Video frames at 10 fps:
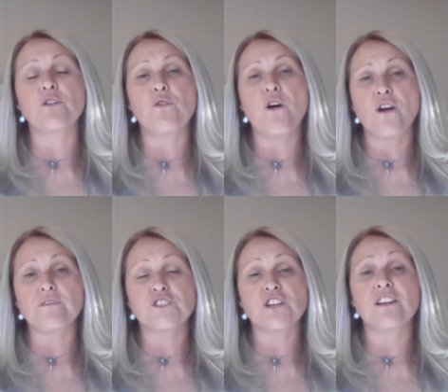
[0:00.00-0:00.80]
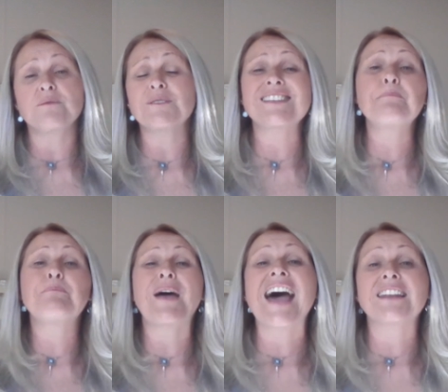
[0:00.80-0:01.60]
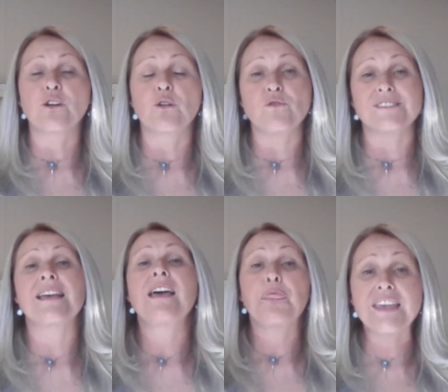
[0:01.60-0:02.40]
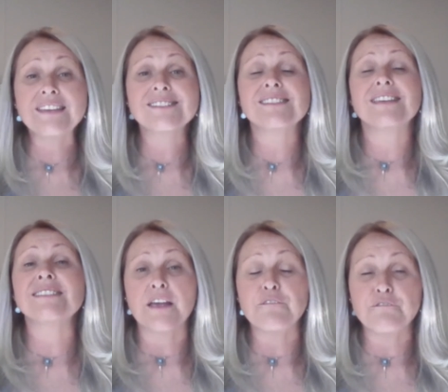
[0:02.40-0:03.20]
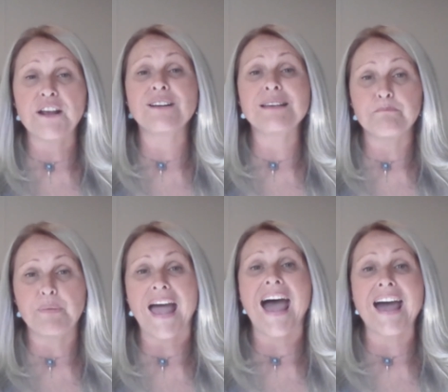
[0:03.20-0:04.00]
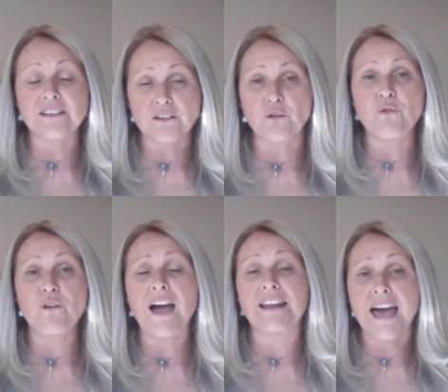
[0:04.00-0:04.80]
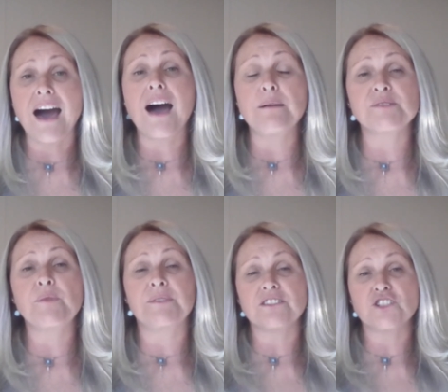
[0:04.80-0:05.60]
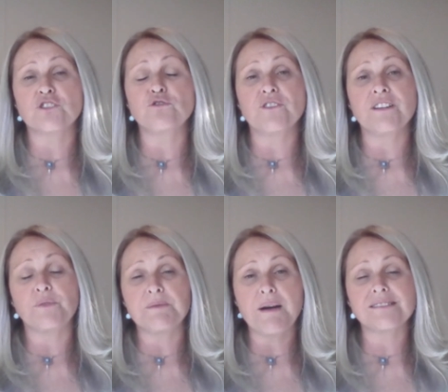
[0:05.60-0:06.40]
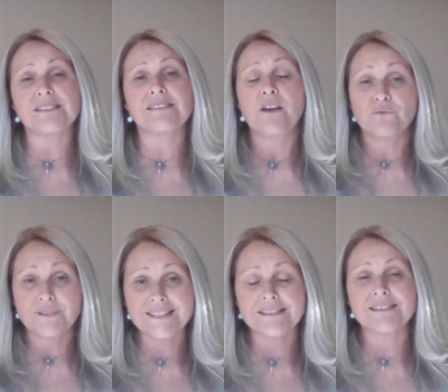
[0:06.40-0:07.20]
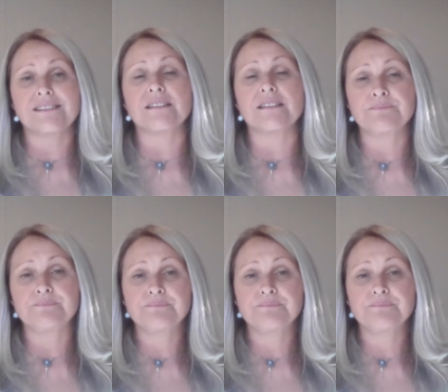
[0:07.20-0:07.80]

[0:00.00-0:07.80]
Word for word: law overturned because they're bad laws. This is a very bad law and harms women and children, and we must resist it.